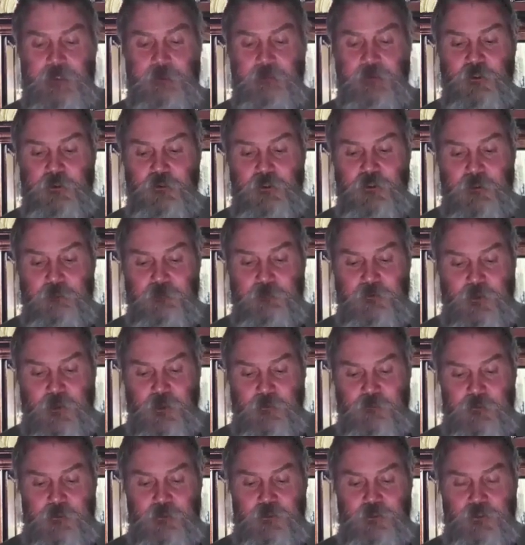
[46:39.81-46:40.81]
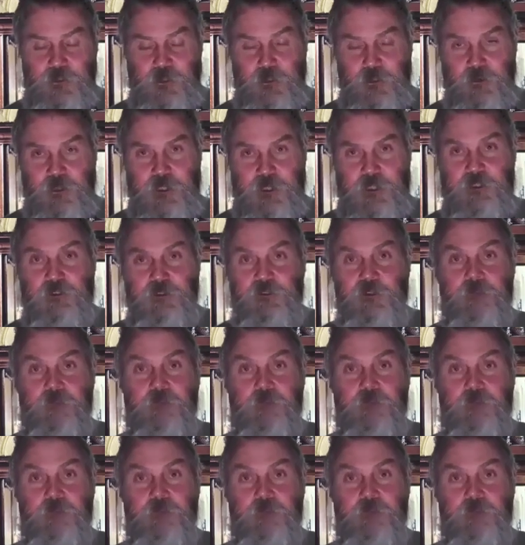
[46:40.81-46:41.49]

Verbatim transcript: and bring them to observant